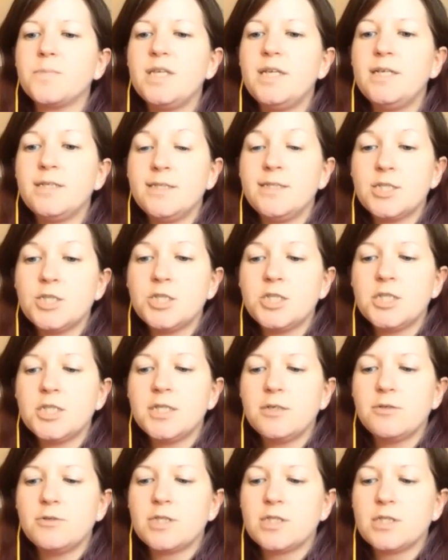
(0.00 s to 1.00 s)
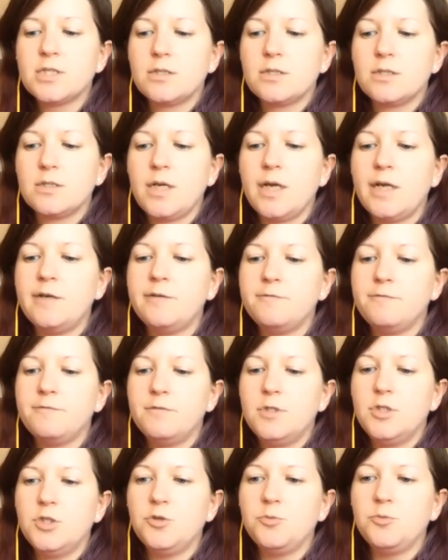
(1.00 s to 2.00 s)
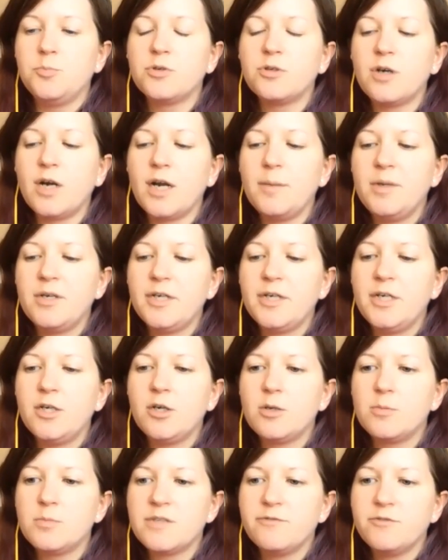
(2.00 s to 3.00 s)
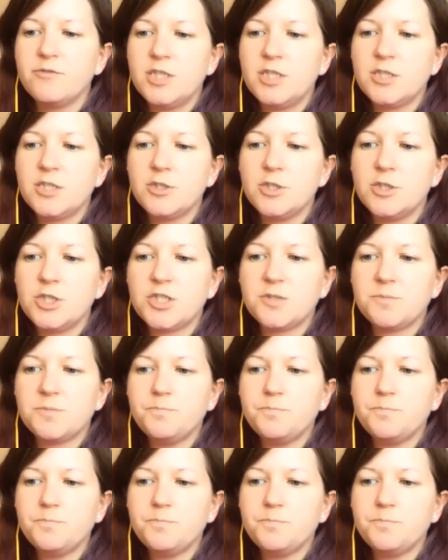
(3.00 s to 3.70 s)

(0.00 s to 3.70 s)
In addition to those kind of two primary arms of research,